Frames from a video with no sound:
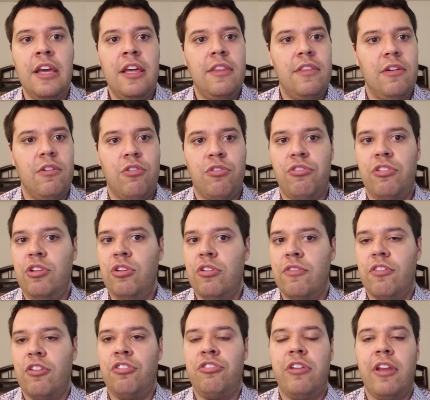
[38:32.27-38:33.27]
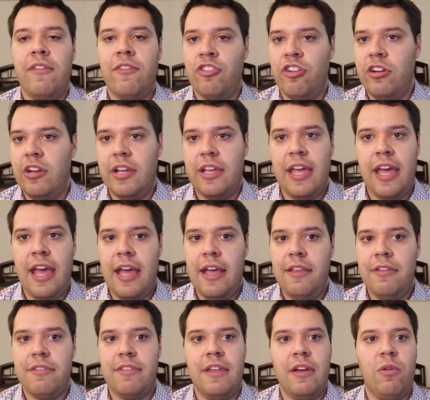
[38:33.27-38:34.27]
There's the University of Virginia
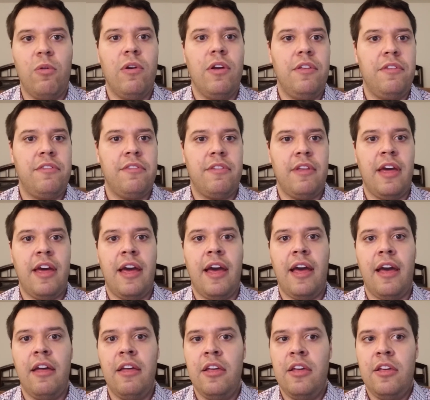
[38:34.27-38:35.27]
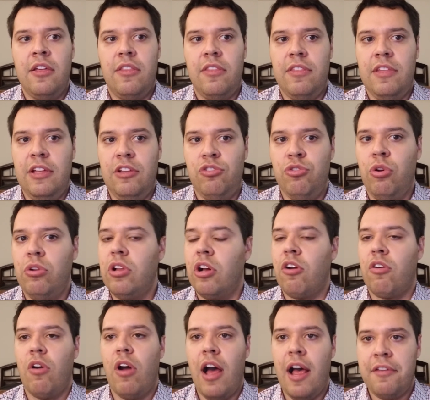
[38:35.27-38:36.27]
case. There was the Duke
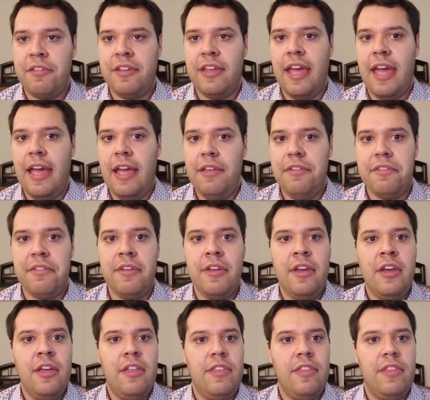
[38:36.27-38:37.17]
Lacrosse case.